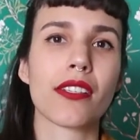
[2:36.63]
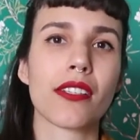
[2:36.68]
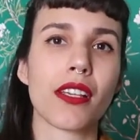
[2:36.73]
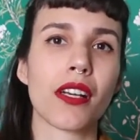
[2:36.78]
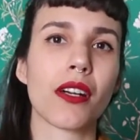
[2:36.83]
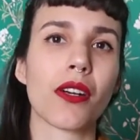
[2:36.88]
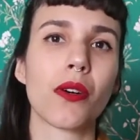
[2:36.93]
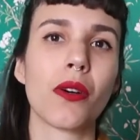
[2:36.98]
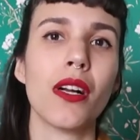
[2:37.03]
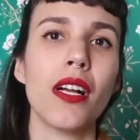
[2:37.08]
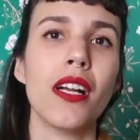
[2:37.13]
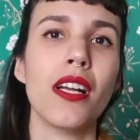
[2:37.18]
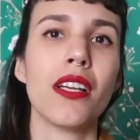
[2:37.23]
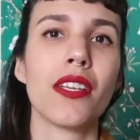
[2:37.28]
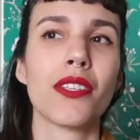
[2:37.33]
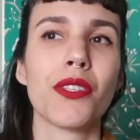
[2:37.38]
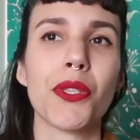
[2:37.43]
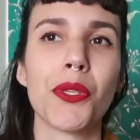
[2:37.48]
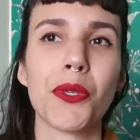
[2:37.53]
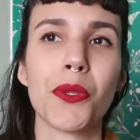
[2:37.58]
So
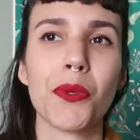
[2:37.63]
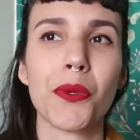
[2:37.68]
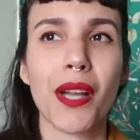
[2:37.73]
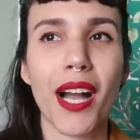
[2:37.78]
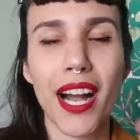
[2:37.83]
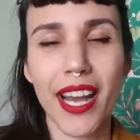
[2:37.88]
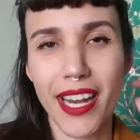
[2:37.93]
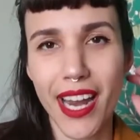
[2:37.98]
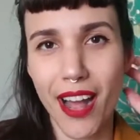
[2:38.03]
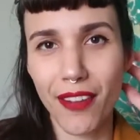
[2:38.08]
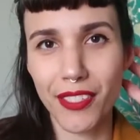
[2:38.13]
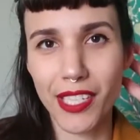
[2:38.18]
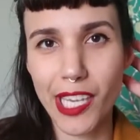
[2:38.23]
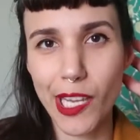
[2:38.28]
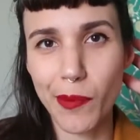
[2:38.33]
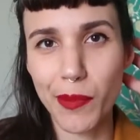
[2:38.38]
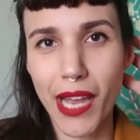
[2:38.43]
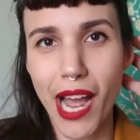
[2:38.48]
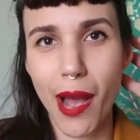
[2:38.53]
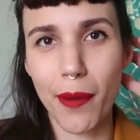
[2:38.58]
you kind of have to
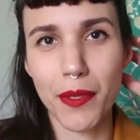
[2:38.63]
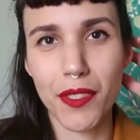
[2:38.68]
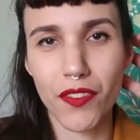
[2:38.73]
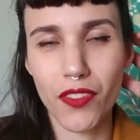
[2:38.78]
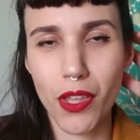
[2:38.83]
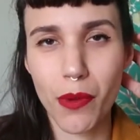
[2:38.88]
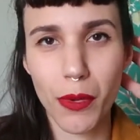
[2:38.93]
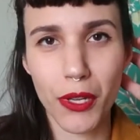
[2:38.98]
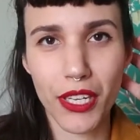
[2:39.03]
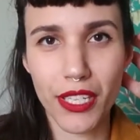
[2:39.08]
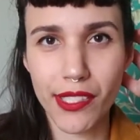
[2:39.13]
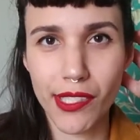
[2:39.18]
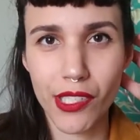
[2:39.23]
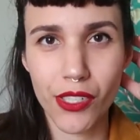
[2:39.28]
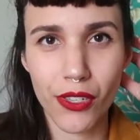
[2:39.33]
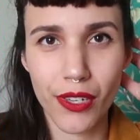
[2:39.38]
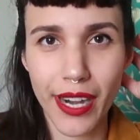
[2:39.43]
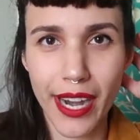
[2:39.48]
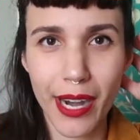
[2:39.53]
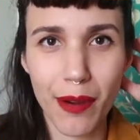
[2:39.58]
keep tabs of them on
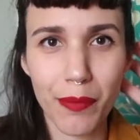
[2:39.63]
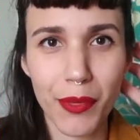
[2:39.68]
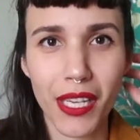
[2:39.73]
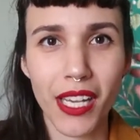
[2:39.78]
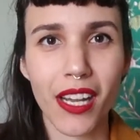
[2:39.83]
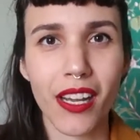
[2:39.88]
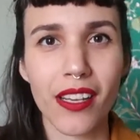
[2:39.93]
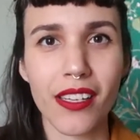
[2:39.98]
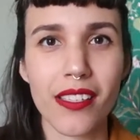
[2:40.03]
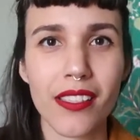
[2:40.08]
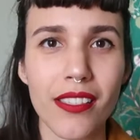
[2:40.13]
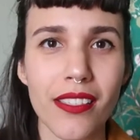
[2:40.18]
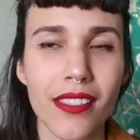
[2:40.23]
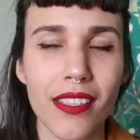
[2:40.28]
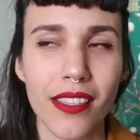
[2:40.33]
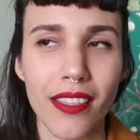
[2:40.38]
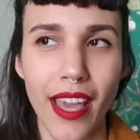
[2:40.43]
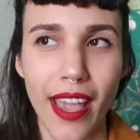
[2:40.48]
Instagram because